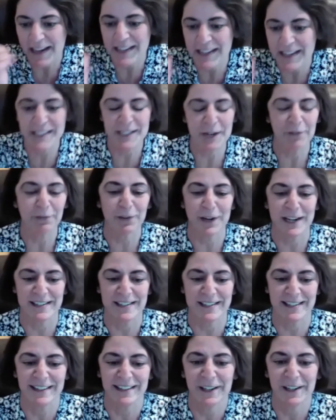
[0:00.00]

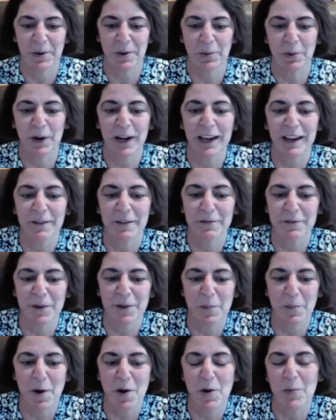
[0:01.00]
different. Working
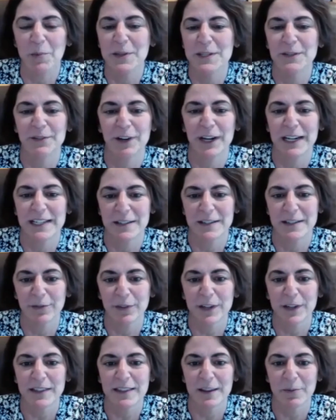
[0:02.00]
from home is very
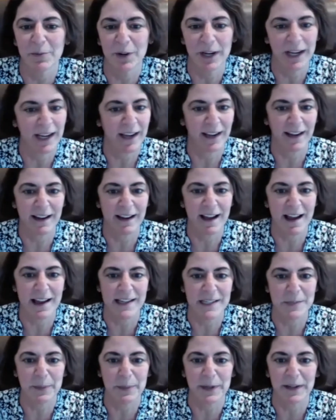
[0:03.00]
different than working in a
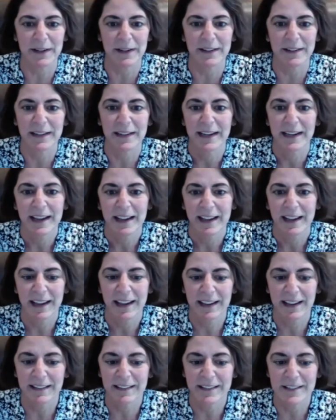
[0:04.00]
hospital.
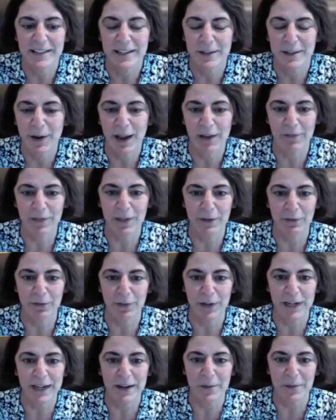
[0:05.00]
And you have the
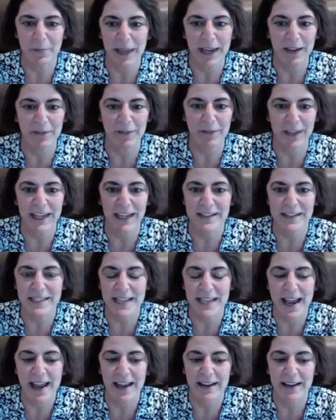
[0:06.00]
freedom, like Vicki
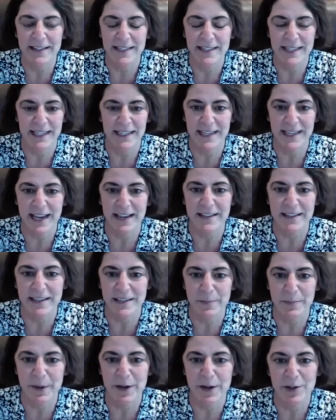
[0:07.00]
said, success
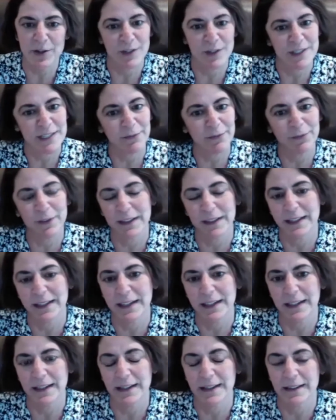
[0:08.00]
is measured
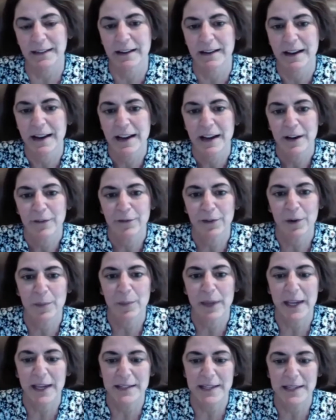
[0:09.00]
differently. And for
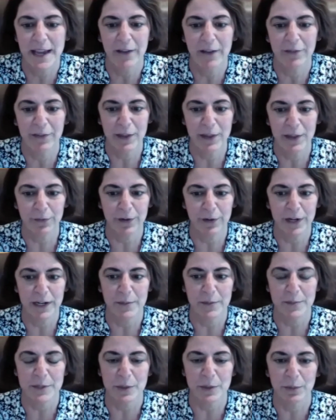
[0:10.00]
me, it's having the
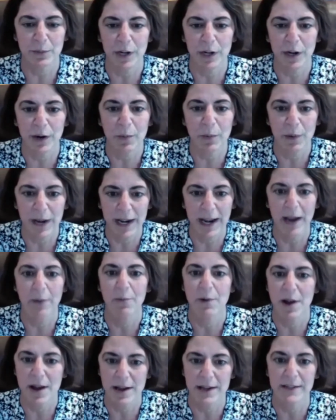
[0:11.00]
freedom to work when I
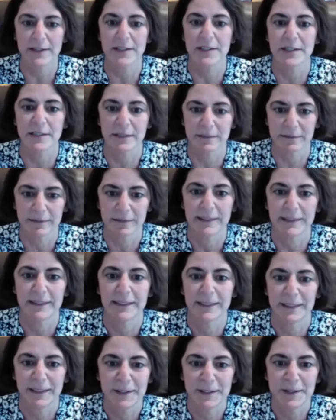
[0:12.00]
want.
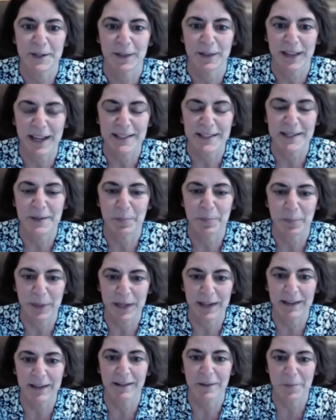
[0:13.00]
So that's a
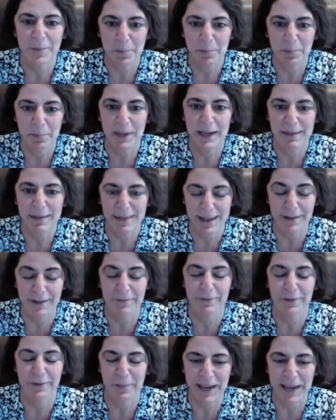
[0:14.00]
big, big
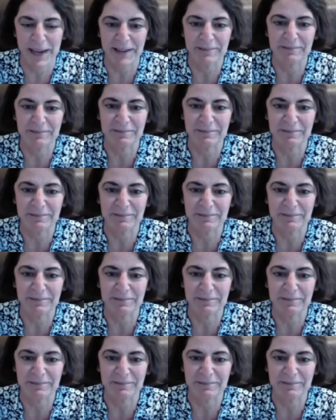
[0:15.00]
thing for me.